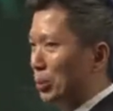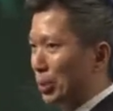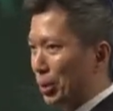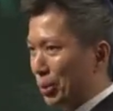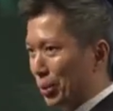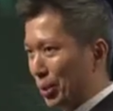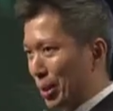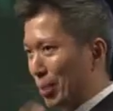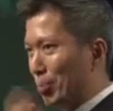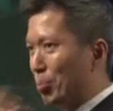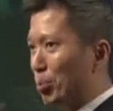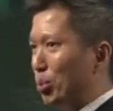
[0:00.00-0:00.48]
We
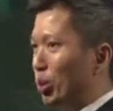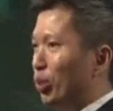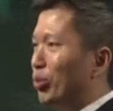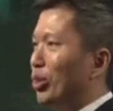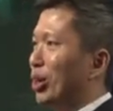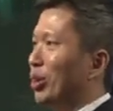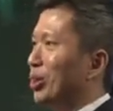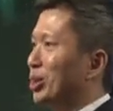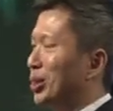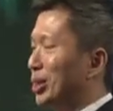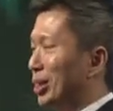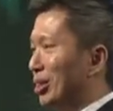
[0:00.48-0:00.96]
will improve
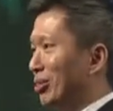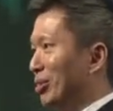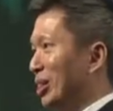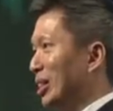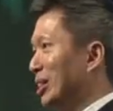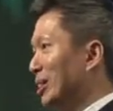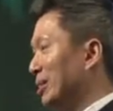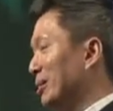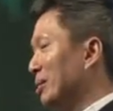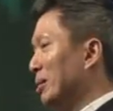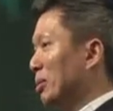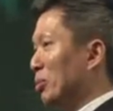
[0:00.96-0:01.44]
our
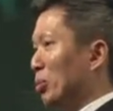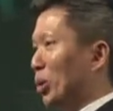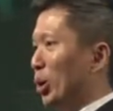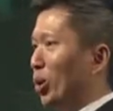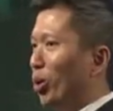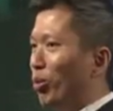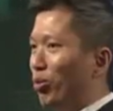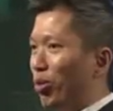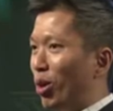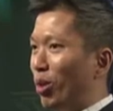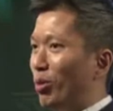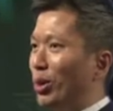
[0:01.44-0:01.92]
service. We
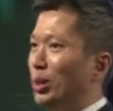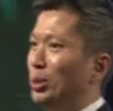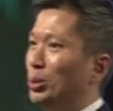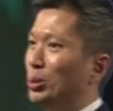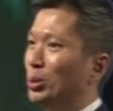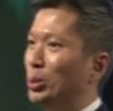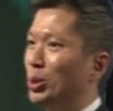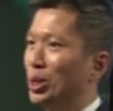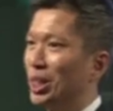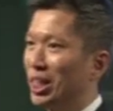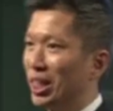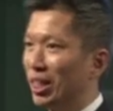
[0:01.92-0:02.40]
look forward
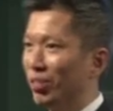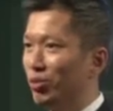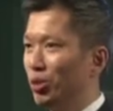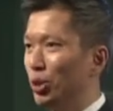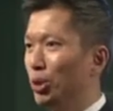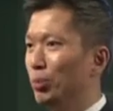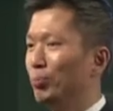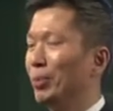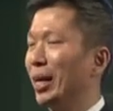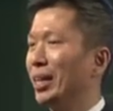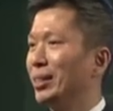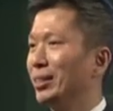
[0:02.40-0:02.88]
to serve
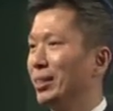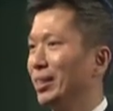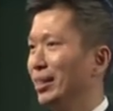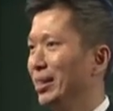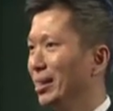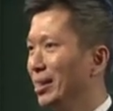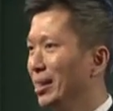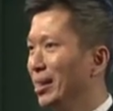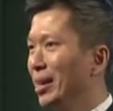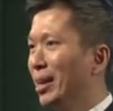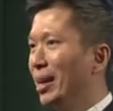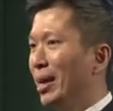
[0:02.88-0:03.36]
you
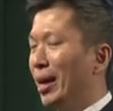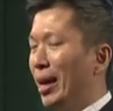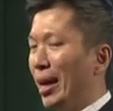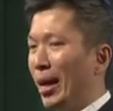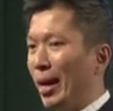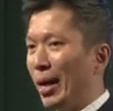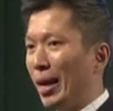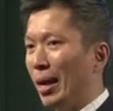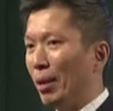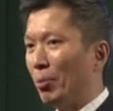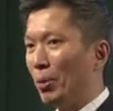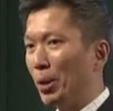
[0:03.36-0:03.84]
better.
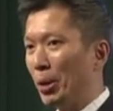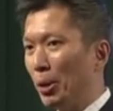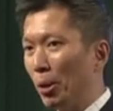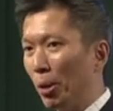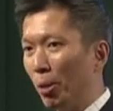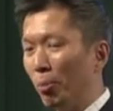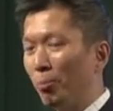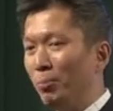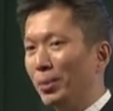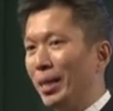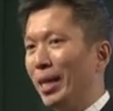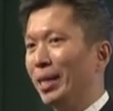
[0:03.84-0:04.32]
And we
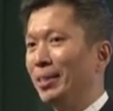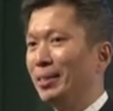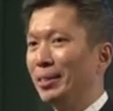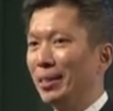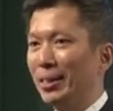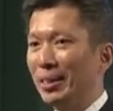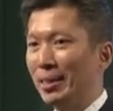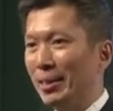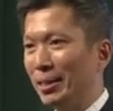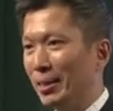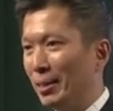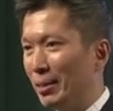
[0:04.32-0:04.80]
hope that
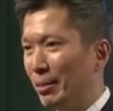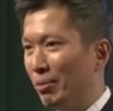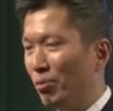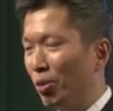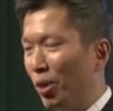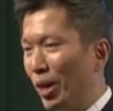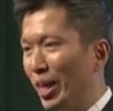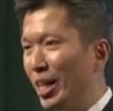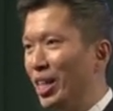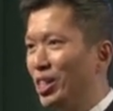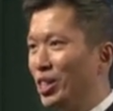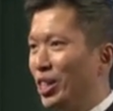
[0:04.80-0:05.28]

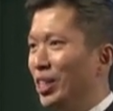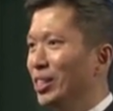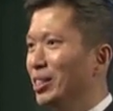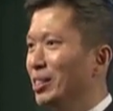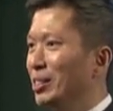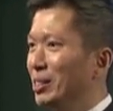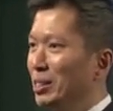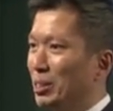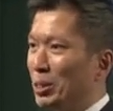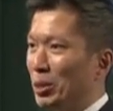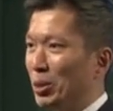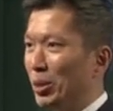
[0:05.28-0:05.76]
for
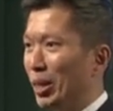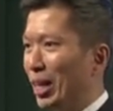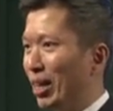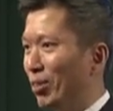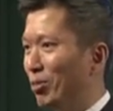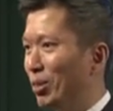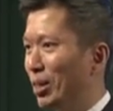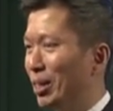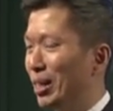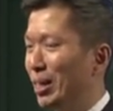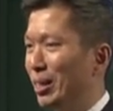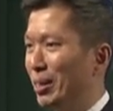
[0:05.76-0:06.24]
agents, you
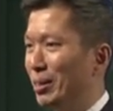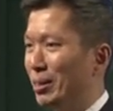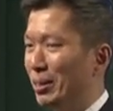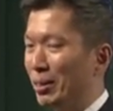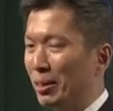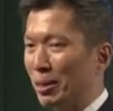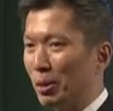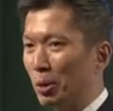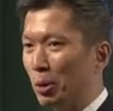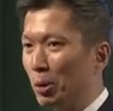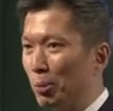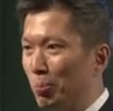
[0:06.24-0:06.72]
have
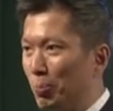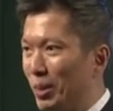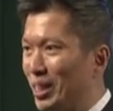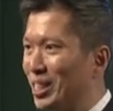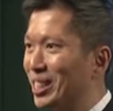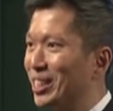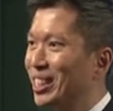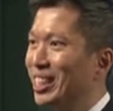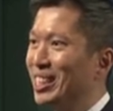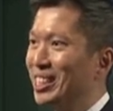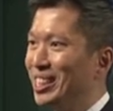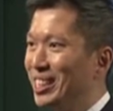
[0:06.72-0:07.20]
a good
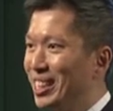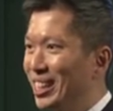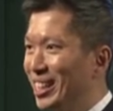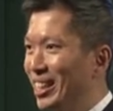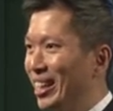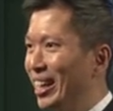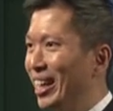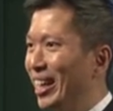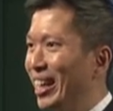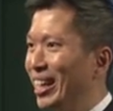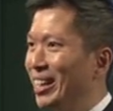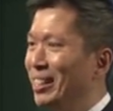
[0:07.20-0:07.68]
business year
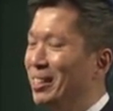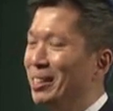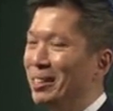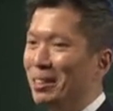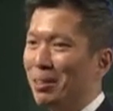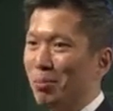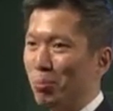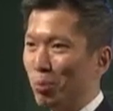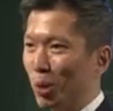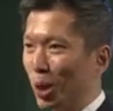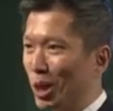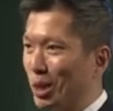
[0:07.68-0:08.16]
ahead,
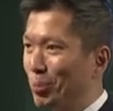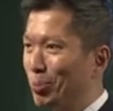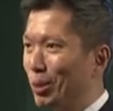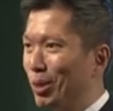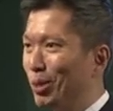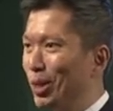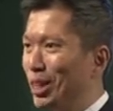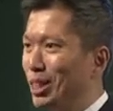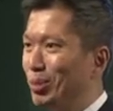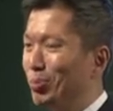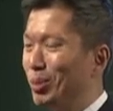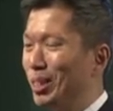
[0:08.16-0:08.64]

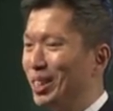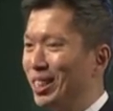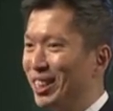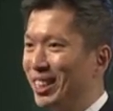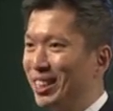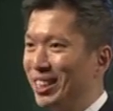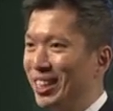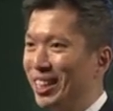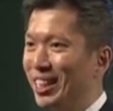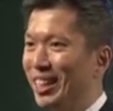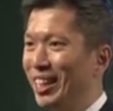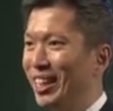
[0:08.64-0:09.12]
prosperous
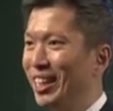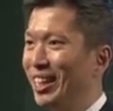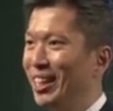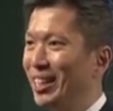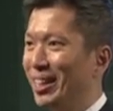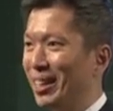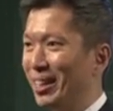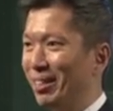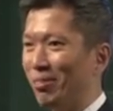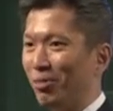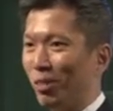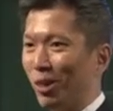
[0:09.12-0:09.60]
business year ahead.
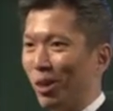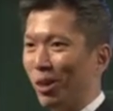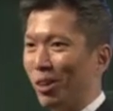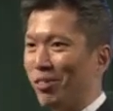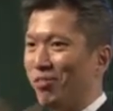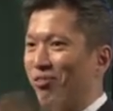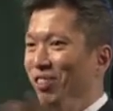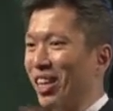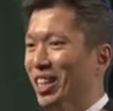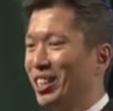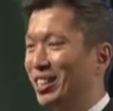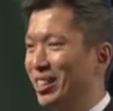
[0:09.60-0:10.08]
And for
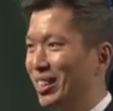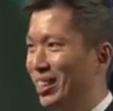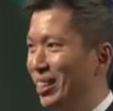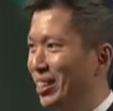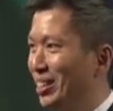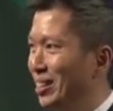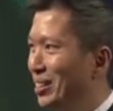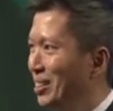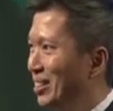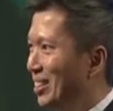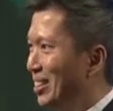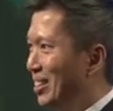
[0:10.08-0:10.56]

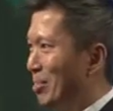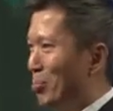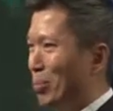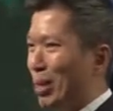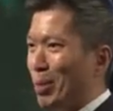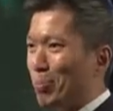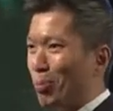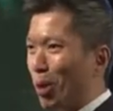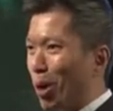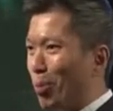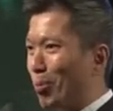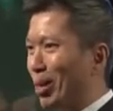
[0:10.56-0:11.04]
investor,
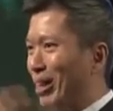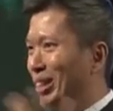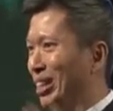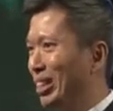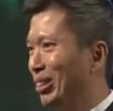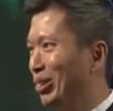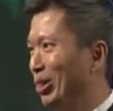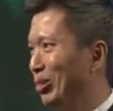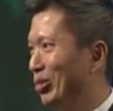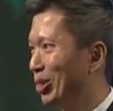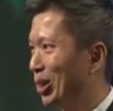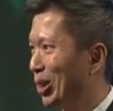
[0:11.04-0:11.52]
make more
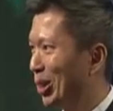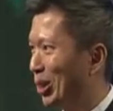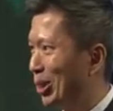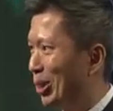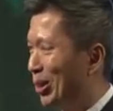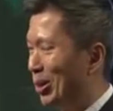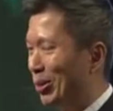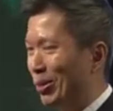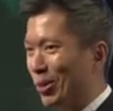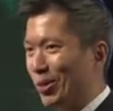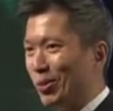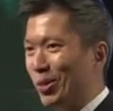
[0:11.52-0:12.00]
money with
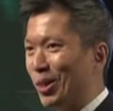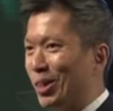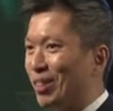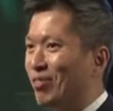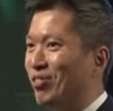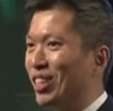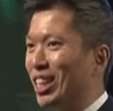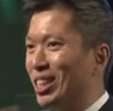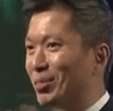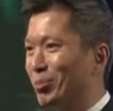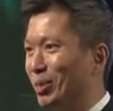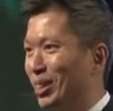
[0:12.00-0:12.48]
your
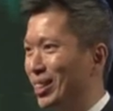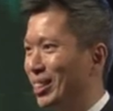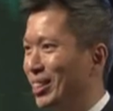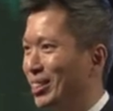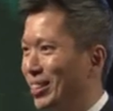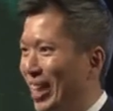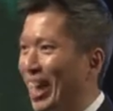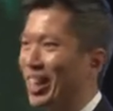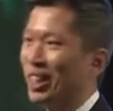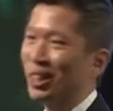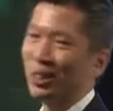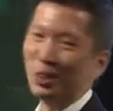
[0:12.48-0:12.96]
investment.
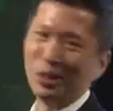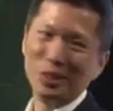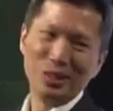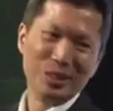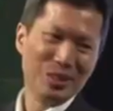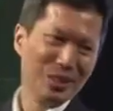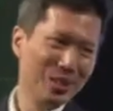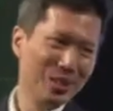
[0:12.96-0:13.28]
Thank you.